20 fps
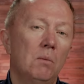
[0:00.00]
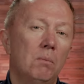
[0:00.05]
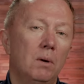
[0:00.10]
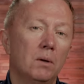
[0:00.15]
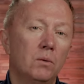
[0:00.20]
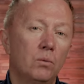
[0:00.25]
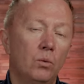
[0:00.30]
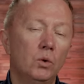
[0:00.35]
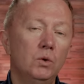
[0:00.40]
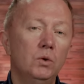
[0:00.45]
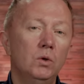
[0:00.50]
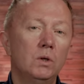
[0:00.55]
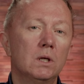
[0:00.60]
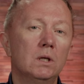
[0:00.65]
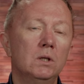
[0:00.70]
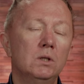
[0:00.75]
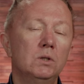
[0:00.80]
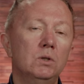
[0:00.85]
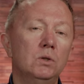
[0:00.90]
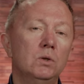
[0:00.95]
But what you
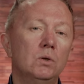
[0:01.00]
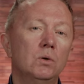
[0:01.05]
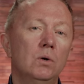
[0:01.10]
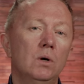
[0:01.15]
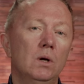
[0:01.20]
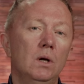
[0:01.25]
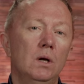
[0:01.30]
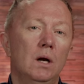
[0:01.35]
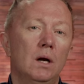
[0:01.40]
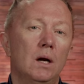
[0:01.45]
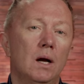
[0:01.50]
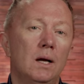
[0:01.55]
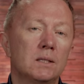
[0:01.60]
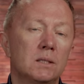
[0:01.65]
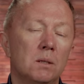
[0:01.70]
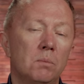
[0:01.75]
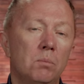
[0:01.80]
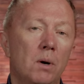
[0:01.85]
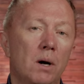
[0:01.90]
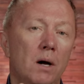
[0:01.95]
can do
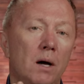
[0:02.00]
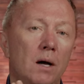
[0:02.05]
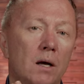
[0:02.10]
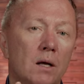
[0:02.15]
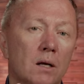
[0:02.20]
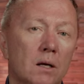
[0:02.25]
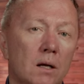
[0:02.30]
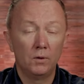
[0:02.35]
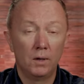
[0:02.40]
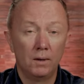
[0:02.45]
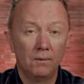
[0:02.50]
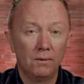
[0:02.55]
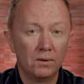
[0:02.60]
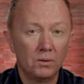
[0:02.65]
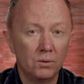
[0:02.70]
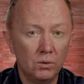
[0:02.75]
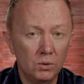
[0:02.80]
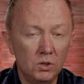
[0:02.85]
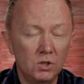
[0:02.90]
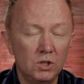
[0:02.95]
as a buyer, you have a
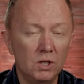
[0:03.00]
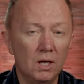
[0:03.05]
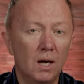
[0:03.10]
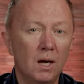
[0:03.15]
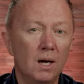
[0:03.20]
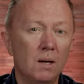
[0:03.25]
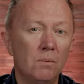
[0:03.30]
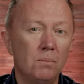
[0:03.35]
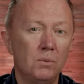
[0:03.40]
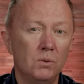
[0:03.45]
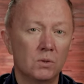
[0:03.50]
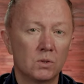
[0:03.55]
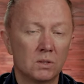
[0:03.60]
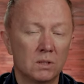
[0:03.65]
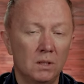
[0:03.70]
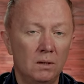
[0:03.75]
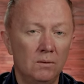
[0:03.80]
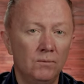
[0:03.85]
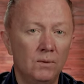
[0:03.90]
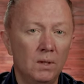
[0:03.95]
good job, you
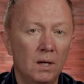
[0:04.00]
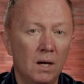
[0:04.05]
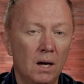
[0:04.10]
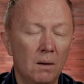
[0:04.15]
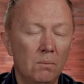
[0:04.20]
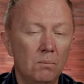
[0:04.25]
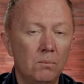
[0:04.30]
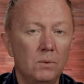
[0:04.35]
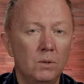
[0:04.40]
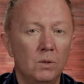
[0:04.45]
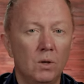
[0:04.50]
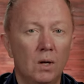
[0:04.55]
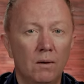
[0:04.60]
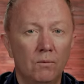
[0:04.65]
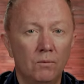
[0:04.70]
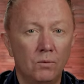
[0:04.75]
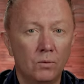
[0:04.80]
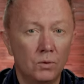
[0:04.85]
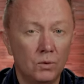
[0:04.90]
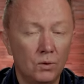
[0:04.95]
saved up, you
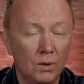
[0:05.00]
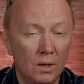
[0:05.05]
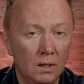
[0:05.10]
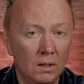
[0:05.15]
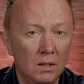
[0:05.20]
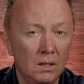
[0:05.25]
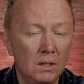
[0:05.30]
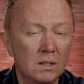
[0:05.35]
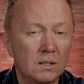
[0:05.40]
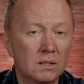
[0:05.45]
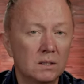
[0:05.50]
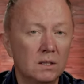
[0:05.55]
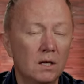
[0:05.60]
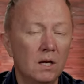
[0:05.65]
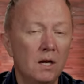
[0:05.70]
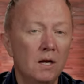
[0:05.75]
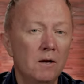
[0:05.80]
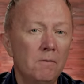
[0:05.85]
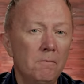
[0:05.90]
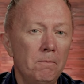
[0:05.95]
have good credit
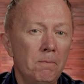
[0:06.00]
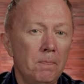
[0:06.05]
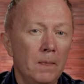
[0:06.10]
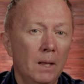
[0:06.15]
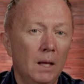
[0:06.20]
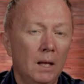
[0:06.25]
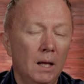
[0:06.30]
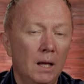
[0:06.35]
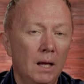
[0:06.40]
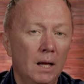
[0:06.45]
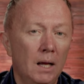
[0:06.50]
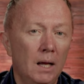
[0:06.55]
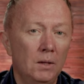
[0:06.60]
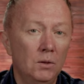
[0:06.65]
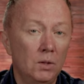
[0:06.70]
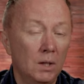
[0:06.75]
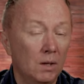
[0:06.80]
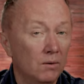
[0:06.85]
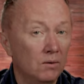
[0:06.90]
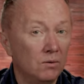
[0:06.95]
history,
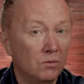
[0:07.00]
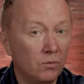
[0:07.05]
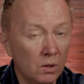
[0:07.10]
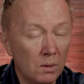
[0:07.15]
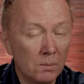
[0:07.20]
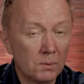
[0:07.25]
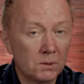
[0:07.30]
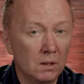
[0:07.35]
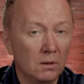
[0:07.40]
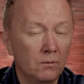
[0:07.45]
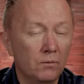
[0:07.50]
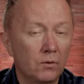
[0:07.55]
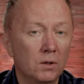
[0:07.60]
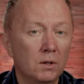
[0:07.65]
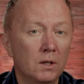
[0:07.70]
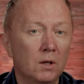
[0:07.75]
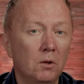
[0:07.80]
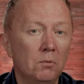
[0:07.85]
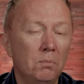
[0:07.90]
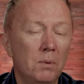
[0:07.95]
and you have 20% for
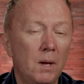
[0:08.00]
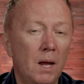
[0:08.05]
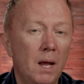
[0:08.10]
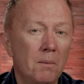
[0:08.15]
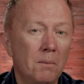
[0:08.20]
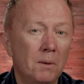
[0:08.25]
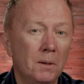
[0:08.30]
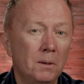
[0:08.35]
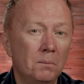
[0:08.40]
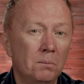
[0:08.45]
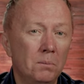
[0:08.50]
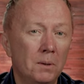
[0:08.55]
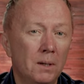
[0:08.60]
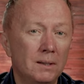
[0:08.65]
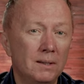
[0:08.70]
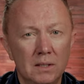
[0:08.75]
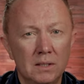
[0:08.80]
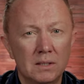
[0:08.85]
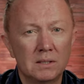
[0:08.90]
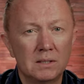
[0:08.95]
down payment,
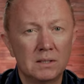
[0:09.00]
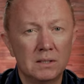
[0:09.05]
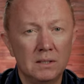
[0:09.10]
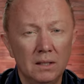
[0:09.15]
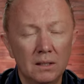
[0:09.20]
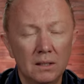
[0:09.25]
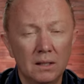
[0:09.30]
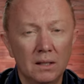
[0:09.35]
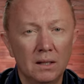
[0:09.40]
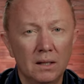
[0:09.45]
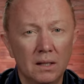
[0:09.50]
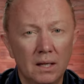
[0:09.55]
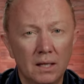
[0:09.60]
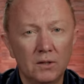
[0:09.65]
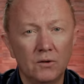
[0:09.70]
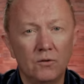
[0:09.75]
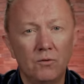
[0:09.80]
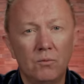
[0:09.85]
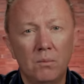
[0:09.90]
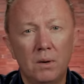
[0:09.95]
but it's still a
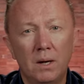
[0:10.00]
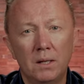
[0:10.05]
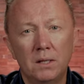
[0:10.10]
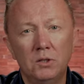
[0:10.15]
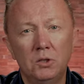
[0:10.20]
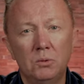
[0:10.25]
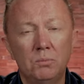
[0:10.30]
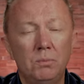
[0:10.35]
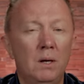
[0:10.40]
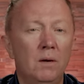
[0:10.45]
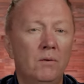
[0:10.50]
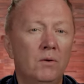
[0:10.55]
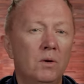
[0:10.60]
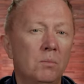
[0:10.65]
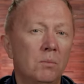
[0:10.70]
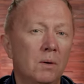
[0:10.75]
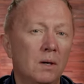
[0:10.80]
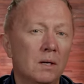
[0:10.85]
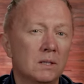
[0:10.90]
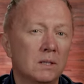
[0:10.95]
lot of money to pay
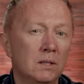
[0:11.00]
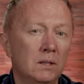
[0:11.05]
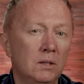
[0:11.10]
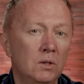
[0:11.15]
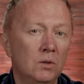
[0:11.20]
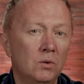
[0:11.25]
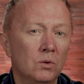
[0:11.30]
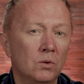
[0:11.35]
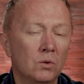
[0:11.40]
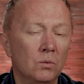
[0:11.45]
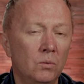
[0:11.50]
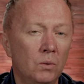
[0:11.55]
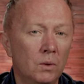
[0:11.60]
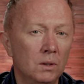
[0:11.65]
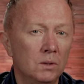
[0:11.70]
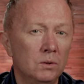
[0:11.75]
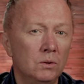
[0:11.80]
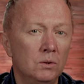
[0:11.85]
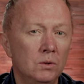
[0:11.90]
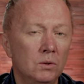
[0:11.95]
every month and you're not
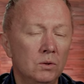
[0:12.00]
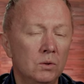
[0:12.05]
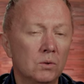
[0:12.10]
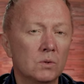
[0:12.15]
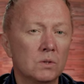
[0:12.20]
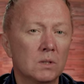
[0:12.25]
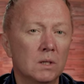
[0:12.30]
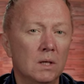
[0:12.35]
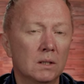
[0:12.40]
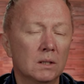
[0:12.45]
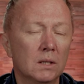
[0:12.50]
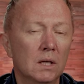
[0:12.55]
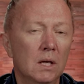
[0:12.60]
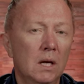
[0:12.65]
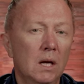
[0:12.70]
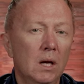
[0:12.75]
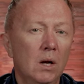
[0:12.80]
willing to do that,